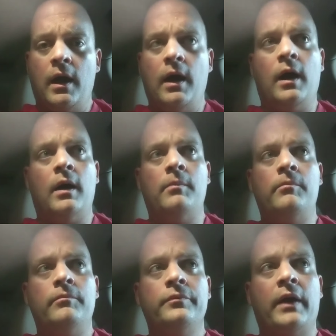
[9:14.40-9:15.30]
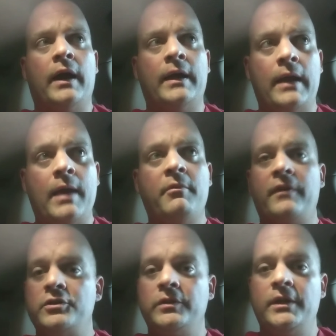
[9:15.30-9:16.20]
I am
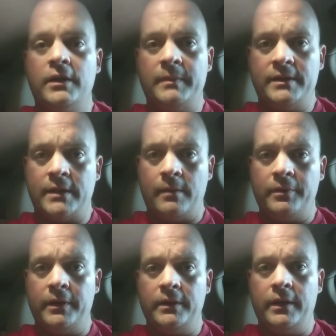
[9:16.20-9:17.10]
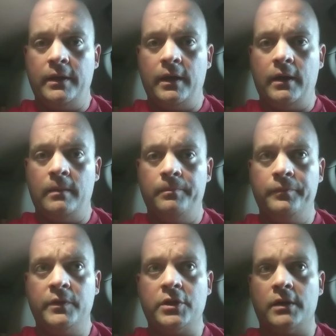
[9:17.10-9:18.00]
eventually going to be sampling
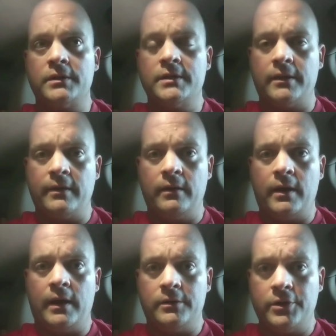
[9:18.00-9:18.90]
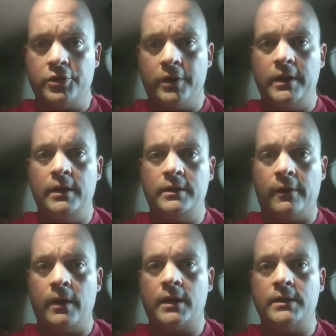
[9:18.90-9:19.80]
the Charleston, South Carolina House of Jerky,
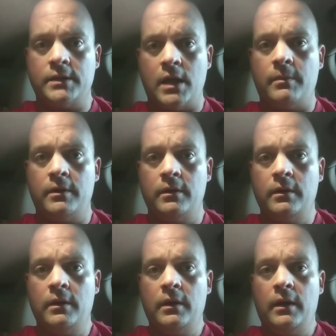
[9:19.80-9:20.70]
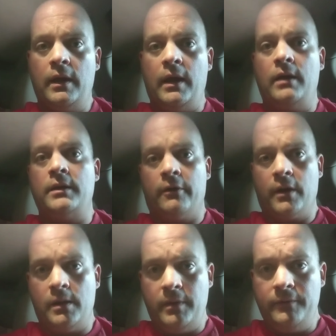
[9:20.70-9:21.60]
teriyaki salmon, and
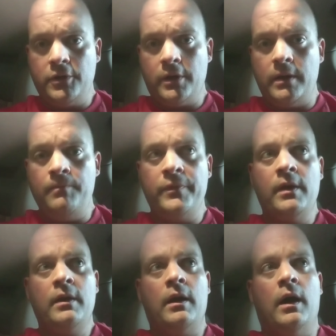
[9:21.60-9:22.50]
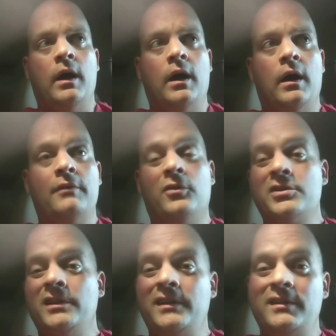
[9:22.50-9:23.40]
teriyaki beef jerky.
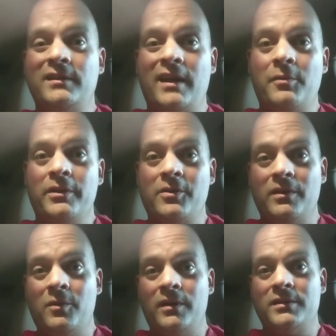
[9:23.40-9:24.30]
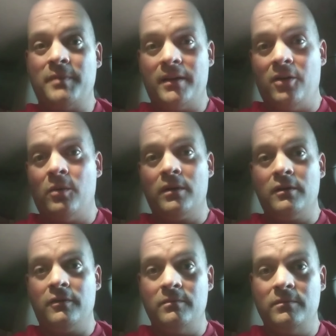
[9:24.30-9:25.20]
Unfortunately, they were the only ones, my
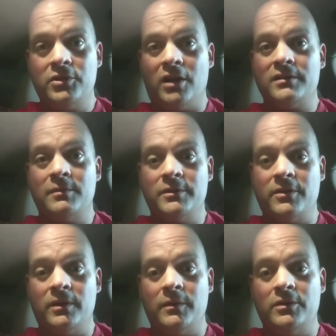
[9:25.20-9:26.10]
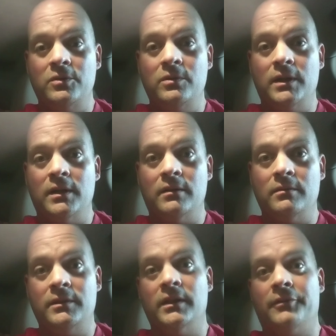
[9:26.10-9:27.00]
coworker from Charleston was the only one who
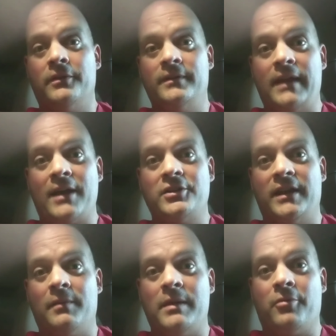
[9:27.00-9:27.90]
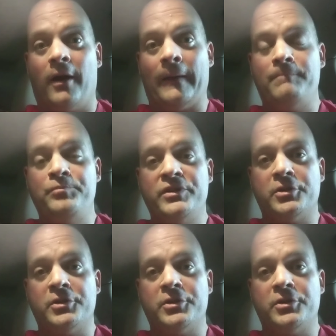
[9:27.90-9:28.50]
delivered and actually getting me product.